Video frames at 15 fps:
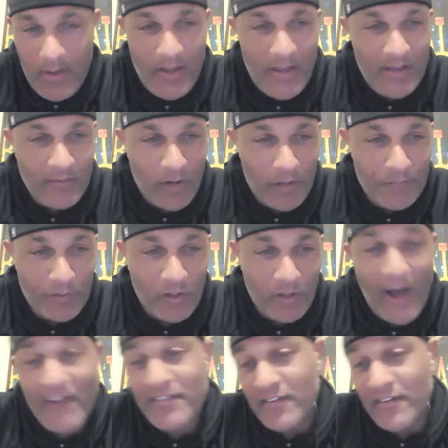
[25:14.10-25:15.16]
is on
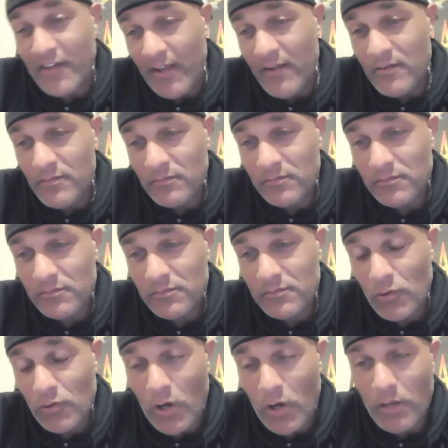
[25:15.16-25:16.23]
velocity
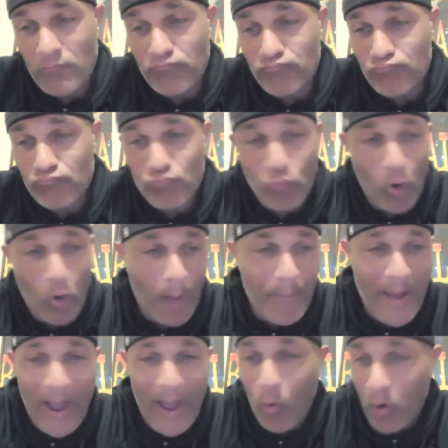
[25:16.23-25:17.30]
or on raw
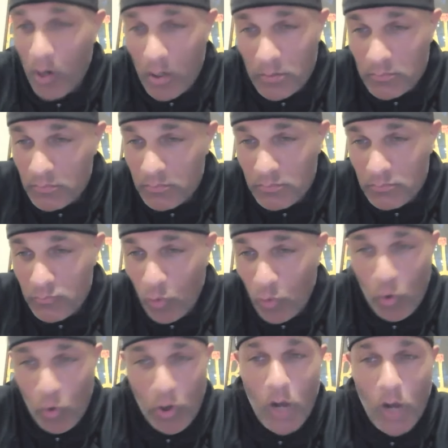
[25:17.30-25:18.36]
power
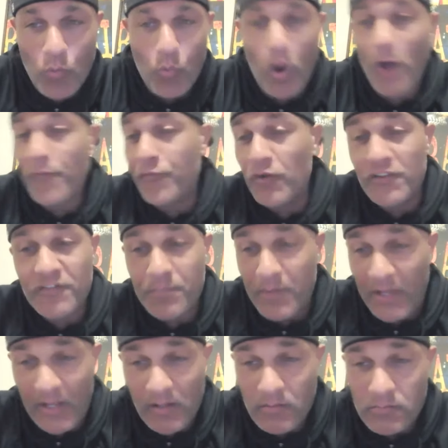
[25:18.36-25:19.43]
or on raw foot
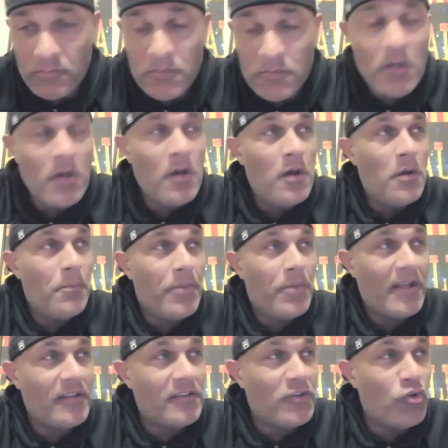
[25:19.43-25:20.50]
speed.
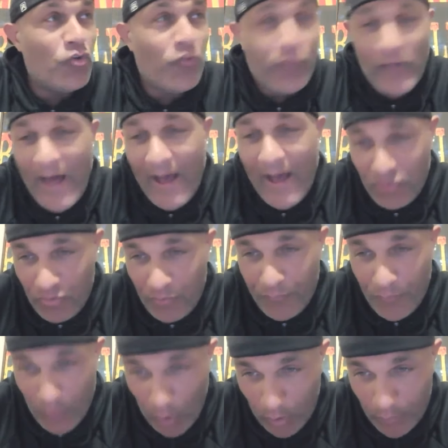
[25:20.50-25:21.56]
But newsflash
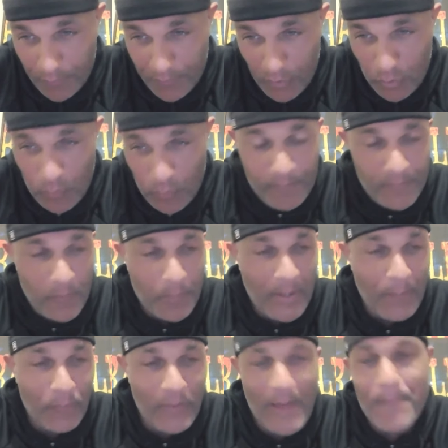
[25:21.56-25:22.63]
for all of you, the
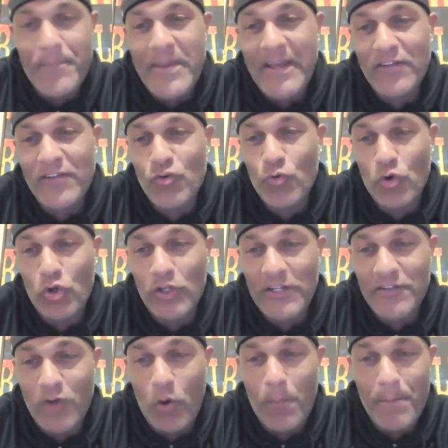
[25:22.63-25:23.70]
people that peak too early
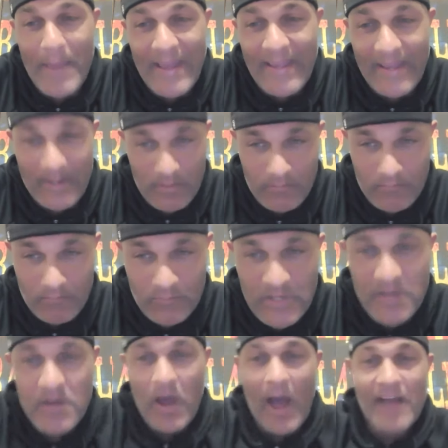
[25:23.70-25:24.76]
don't make it.
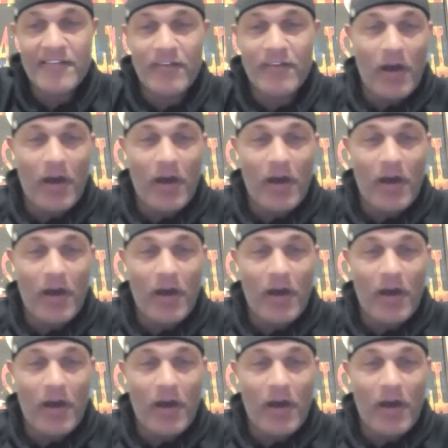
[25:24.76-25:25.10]
I saw